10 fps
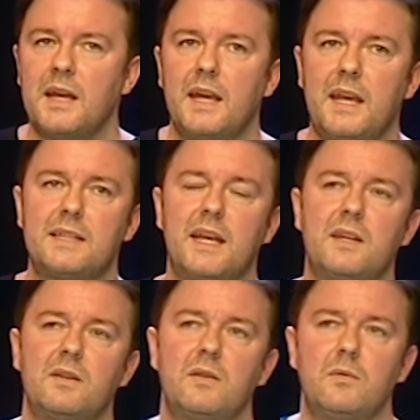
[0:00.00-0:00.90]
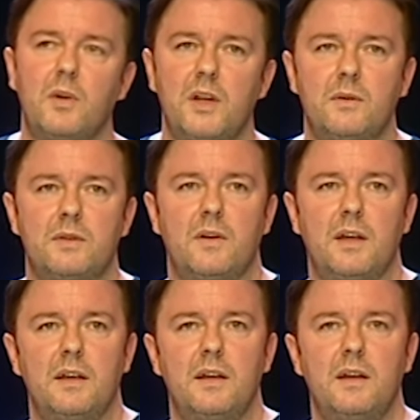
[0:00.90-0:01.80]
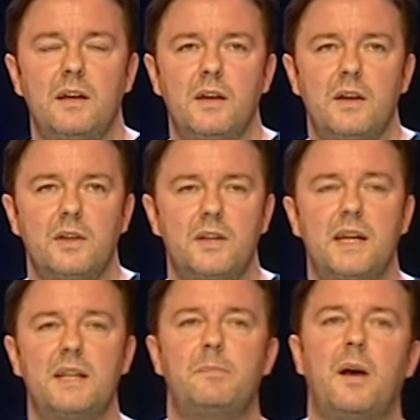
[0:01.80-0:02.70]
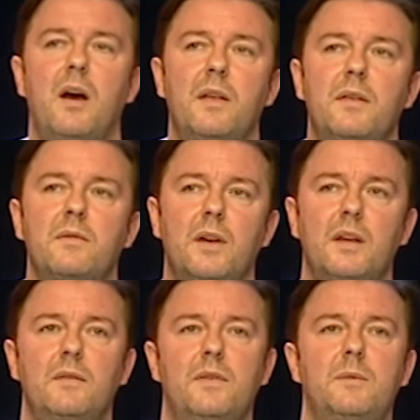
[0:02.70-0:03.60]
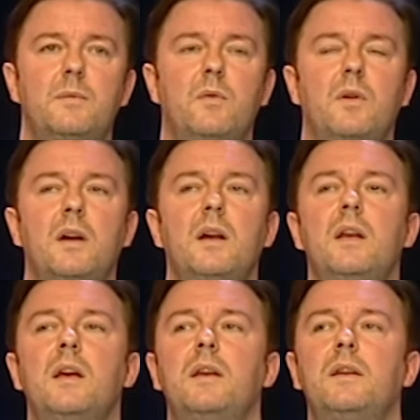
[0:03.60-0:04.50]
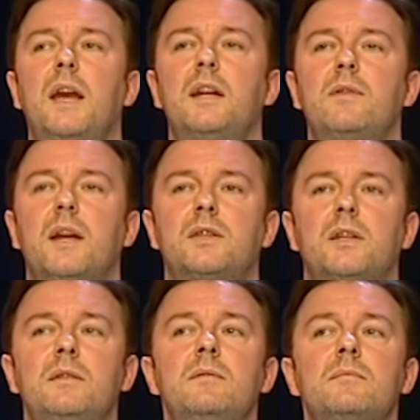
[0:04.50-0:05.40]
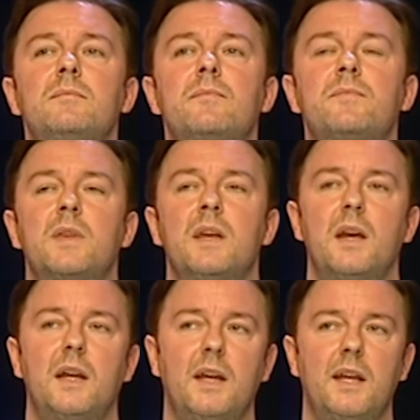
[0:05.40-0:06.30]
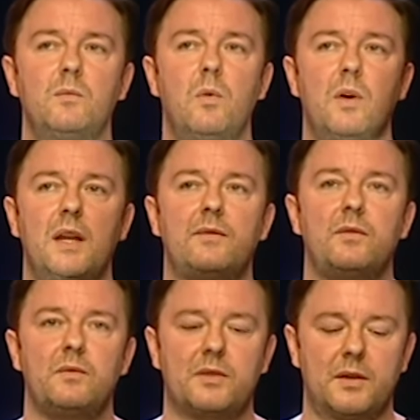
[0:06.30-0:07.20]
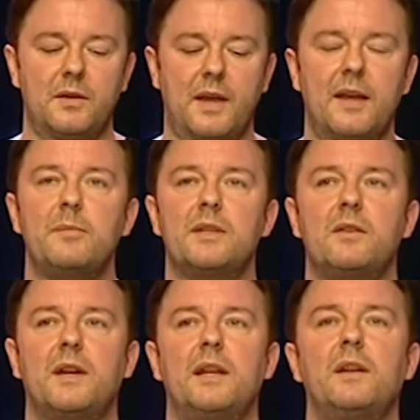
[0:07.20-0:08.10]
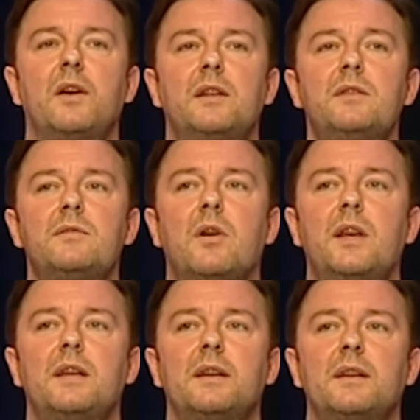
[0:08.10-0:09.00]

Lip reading: He said, what you do is, right, you sit in the bath, right, fill it with water, you get an erection, and you get the water level, so your helmet's like a little island, right?